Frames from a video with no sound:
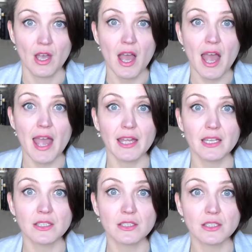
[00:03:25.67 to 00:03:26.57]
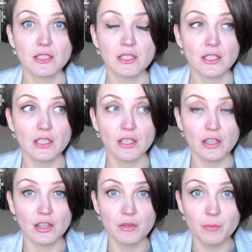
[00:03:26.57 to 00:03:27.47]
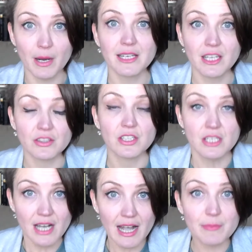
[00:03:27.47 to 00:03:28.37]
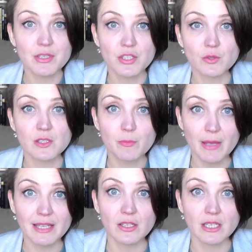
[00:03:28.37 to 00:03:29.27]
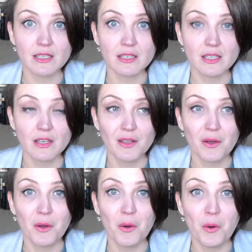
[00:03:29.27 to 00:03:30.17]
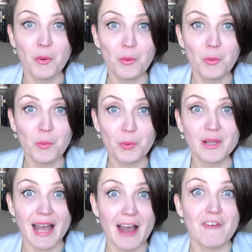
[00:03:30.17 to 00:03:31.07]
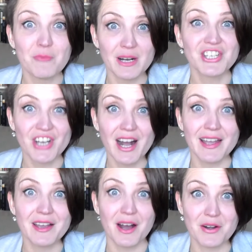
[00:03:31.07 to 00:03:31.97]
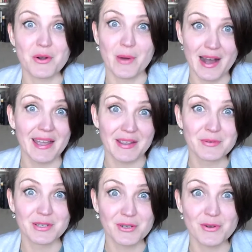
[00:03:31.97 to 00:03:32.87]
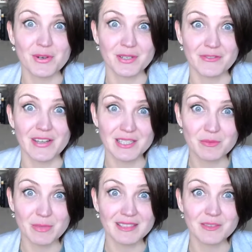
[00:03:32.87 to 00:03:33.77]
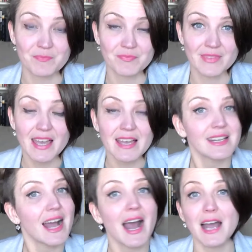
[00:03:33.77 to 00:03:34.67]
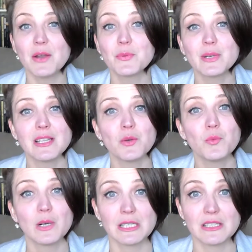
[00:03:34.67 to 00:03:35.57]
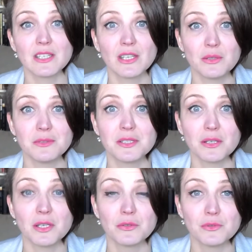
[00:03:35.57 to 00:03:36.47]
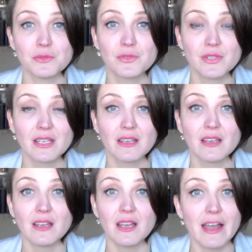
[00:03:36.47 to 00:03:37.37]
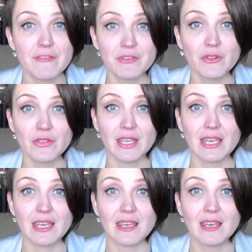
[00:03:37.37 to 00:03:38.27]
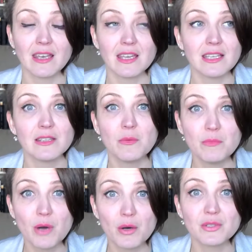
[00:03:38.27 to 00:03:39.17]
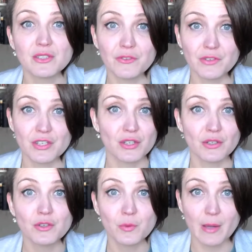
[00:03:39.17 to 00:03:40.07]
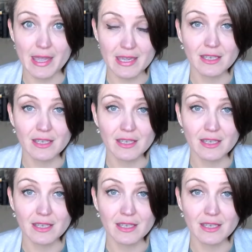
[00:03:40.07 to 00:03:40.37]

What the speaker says: And the money and the time that you'll spend on it will have much higher ROI, return on investment. And I really want you to use everything in the most efficient way.